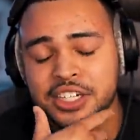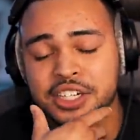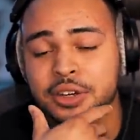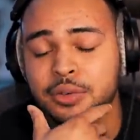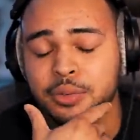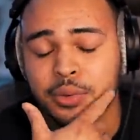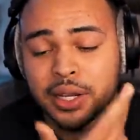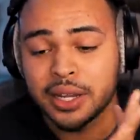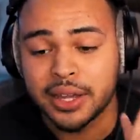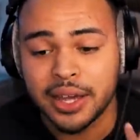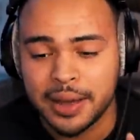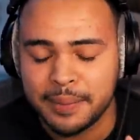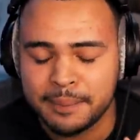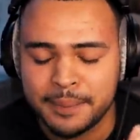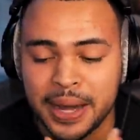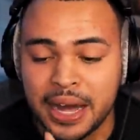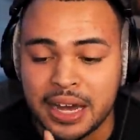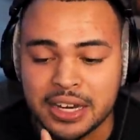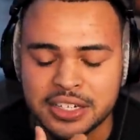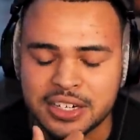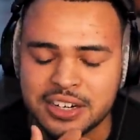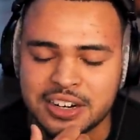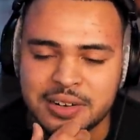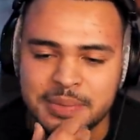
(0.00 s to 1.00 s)
actually really am
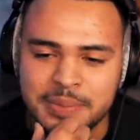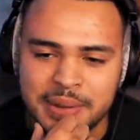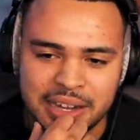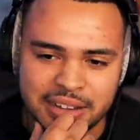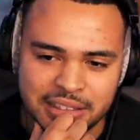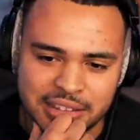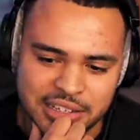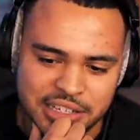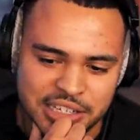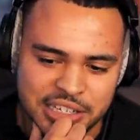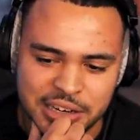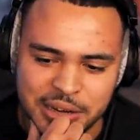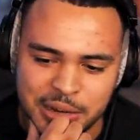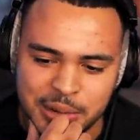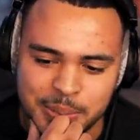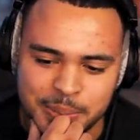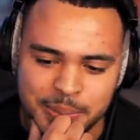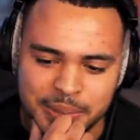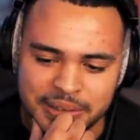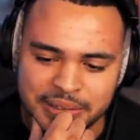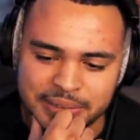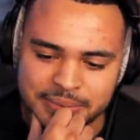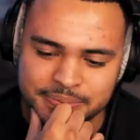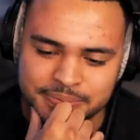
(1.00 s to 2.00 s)
passionate about this show,
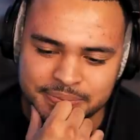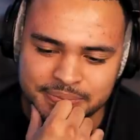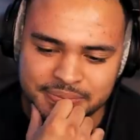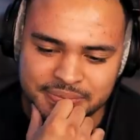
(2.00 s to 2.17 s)
but